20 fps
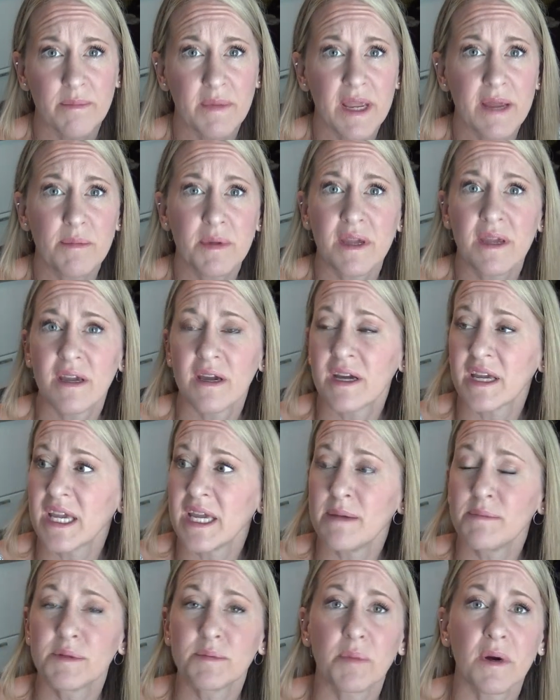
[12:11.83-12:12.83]
Maybe it
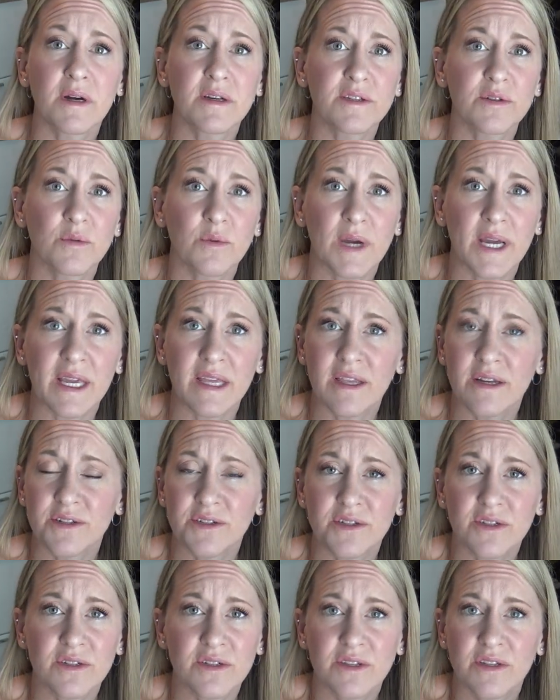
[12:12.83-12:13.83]
keeps bugs away.
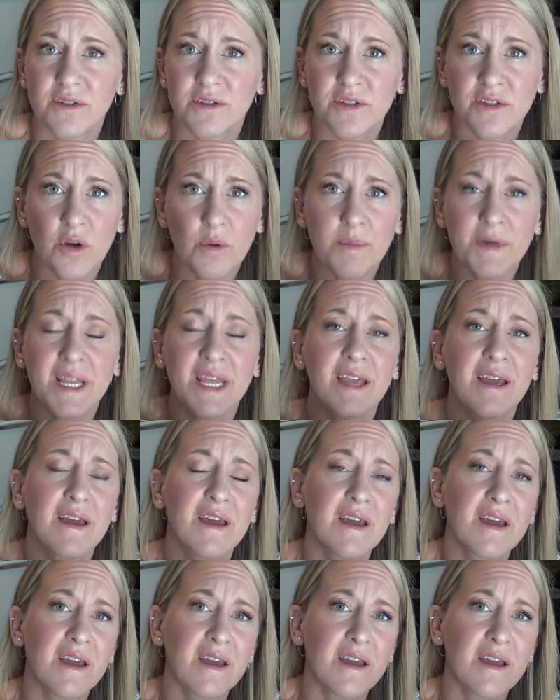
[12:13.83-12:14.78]
There's so many